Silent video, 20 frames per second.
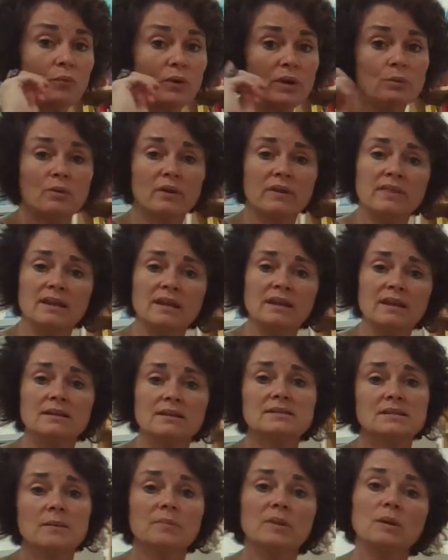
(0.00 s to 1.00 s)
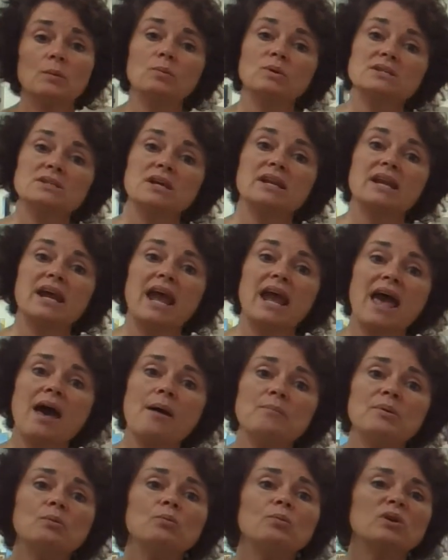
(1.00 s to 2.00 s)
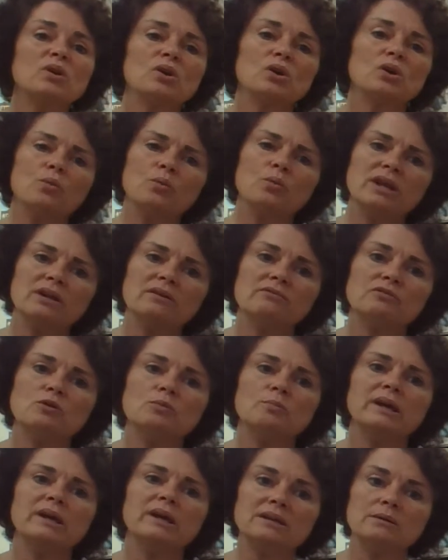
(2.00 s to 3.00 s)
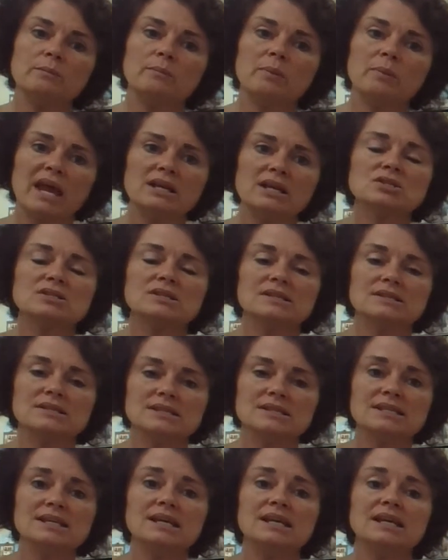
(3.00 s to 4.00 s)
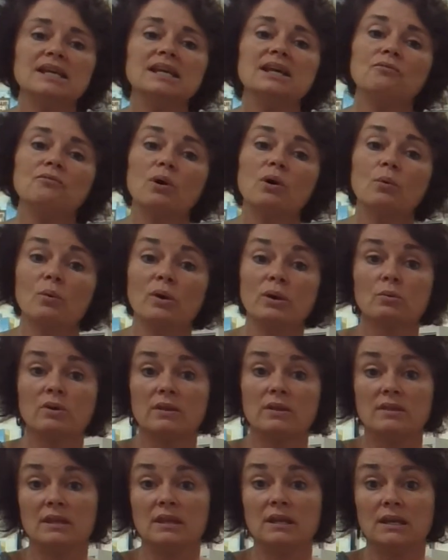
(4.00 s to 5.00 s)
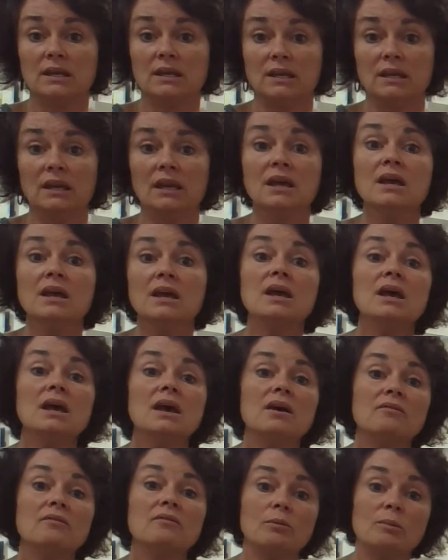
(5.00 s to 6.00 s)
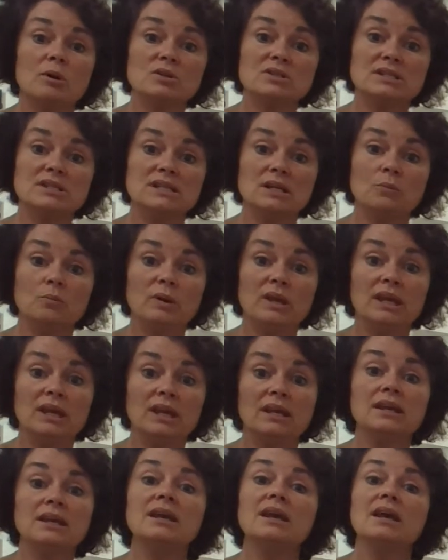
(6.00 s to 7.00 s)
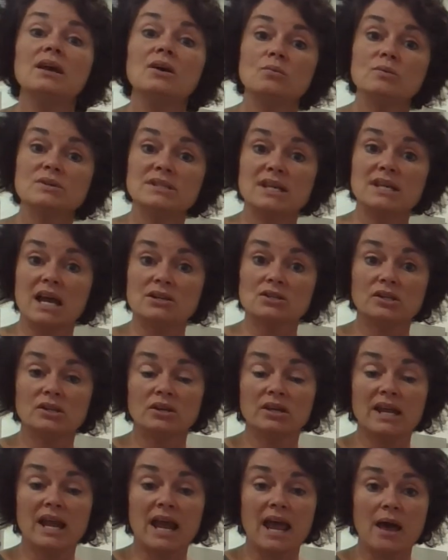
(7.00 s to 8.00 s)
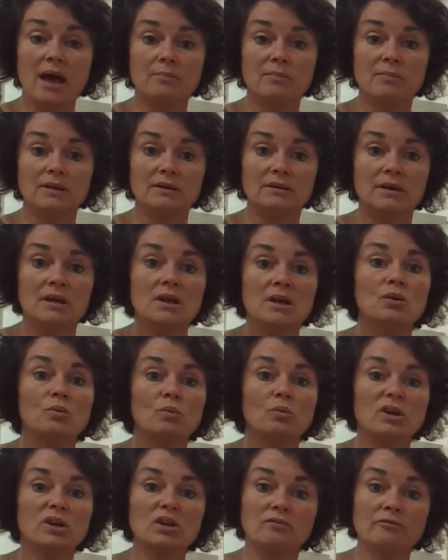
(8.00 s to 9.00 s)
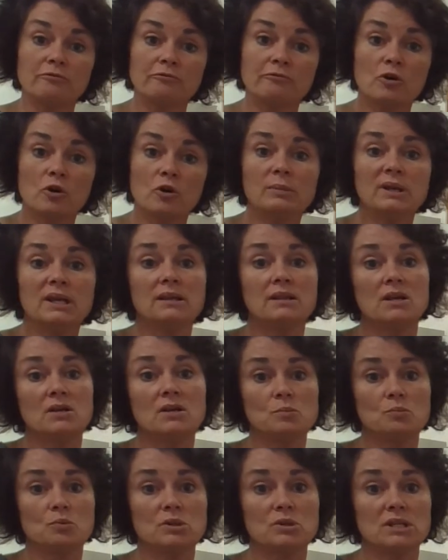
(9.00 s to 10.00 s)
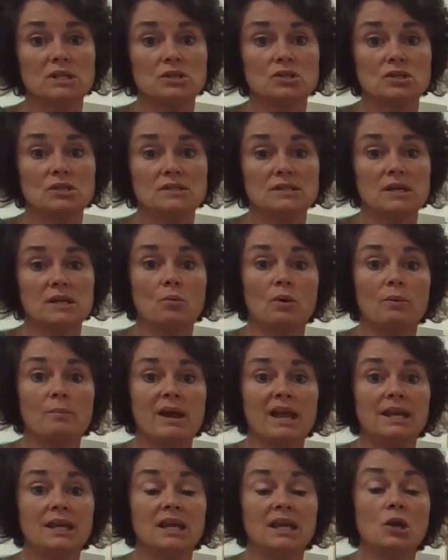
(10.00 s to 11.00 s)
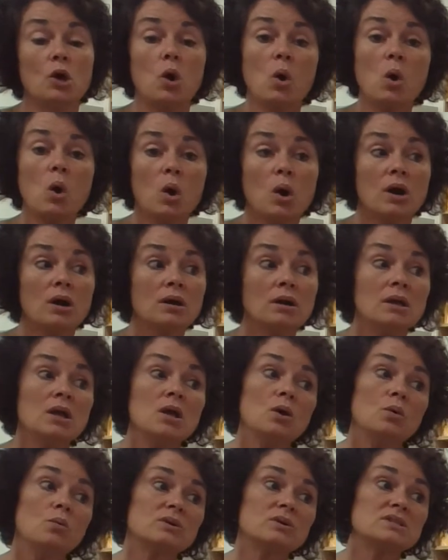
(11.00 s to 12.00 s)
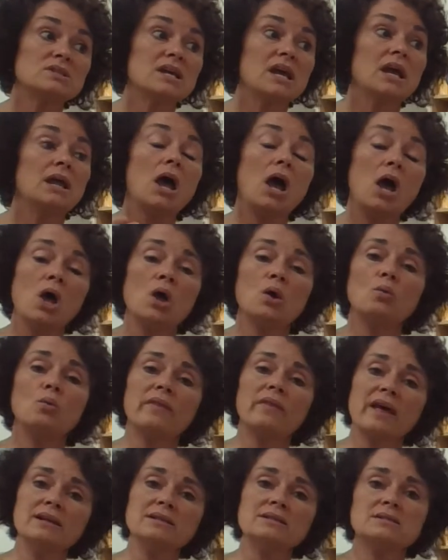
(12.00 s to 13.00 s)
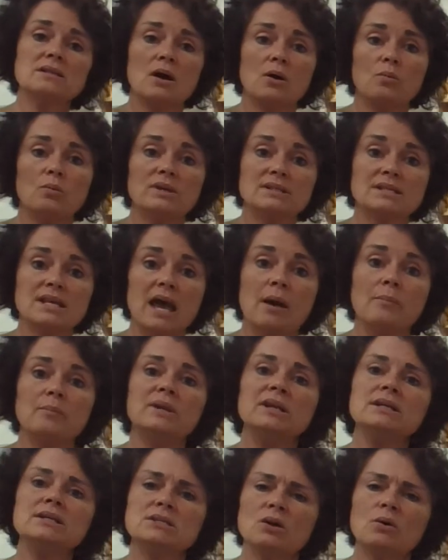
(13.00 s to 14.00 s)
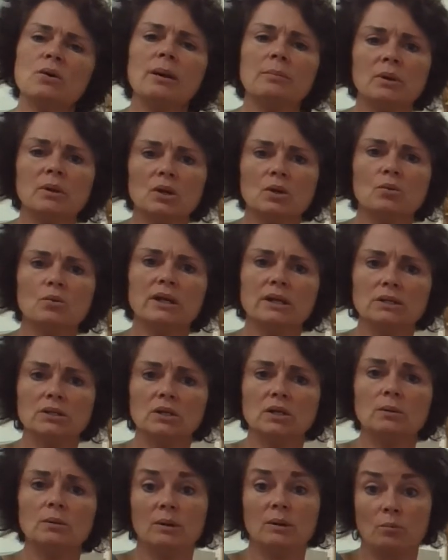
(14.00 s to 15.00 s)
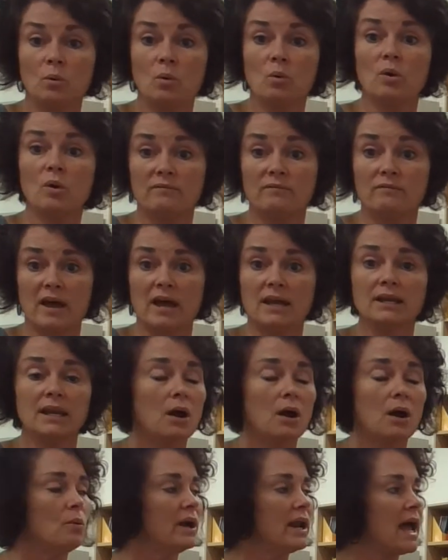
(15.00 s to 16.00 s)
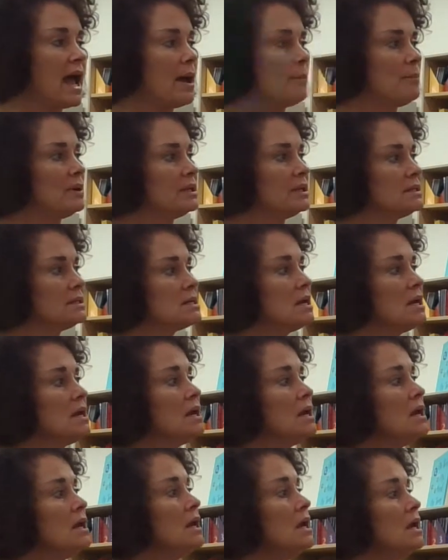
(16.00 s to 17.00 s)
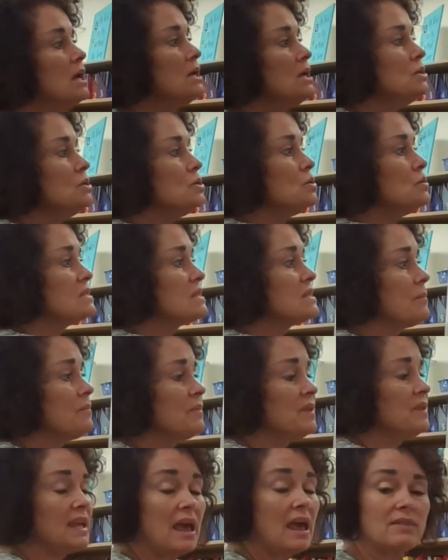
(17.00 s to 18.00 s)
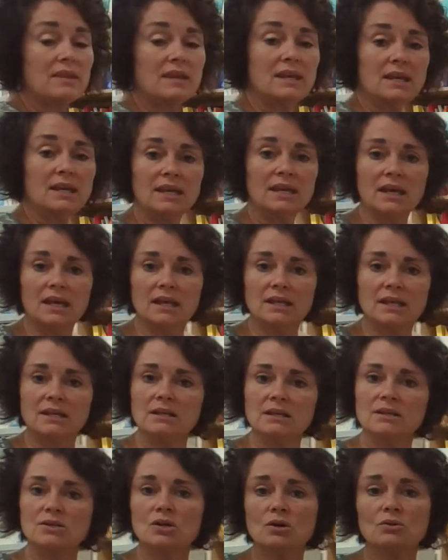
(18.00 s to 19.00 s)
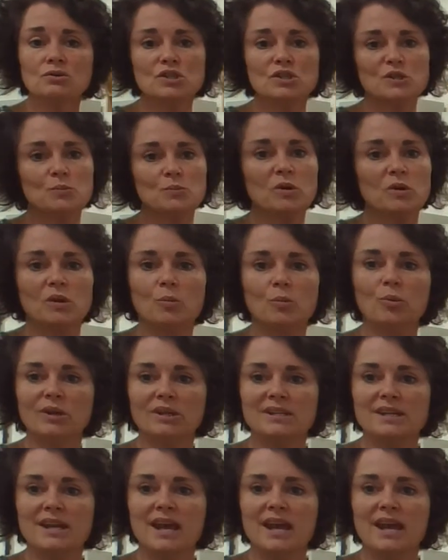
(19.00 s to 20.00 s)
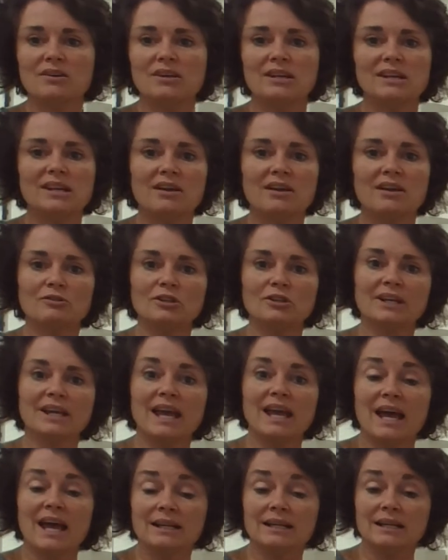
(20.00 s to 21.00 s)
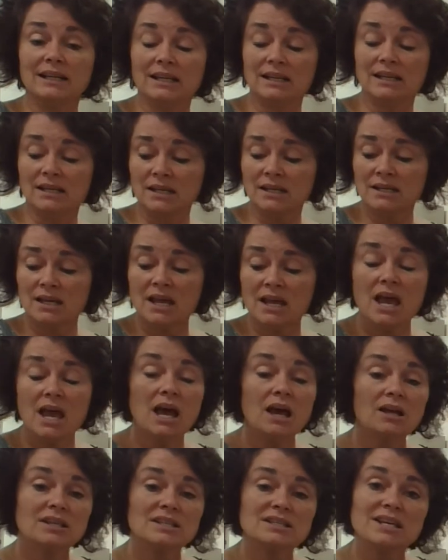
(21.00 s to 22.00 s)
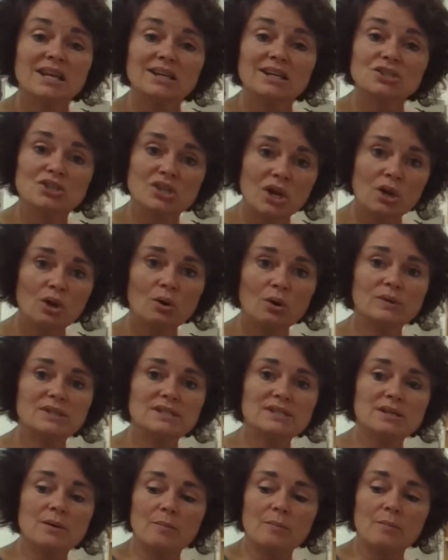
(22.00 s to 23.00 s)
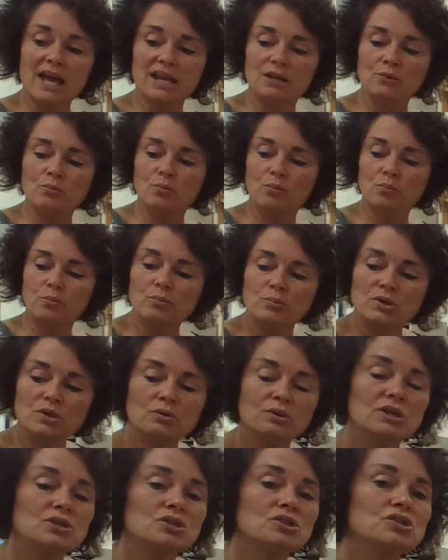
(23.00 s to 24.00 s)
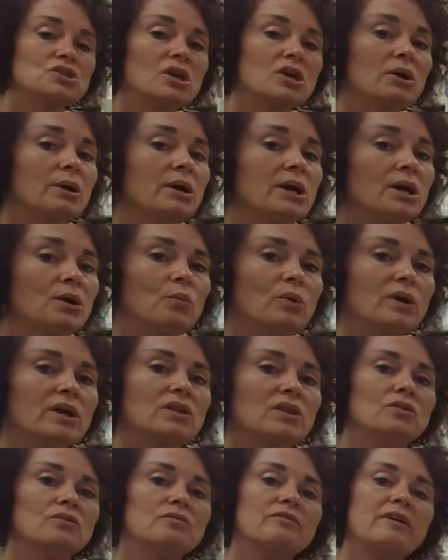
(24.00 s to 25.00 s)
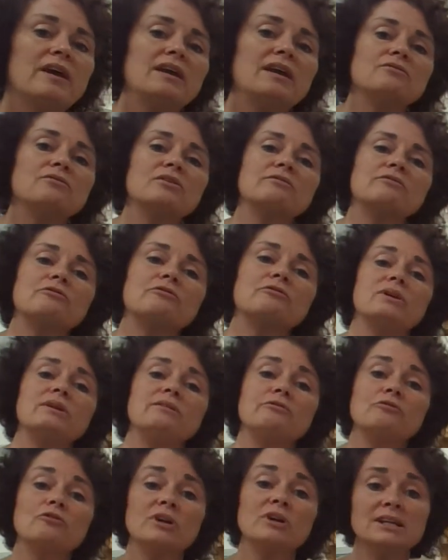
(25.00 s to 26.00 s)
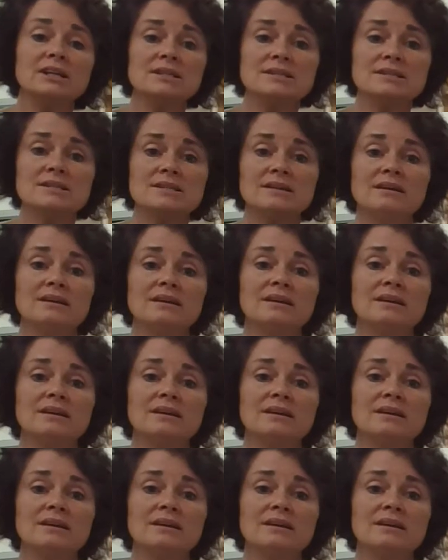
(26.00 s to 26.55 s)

we were thinking something was going to happen, we're going to read a few pages and see if what we were thinking from our sneak peek was actually going to happen. We're confirming those predictions that we're making, or we're saying, oh, well, that's not what's happening, so I'm going to read a little bit more and find out what happened. Do something at the end. Don't just put the book down and never look at it again. Share it with somebody. You can share it with your favorite furry friend,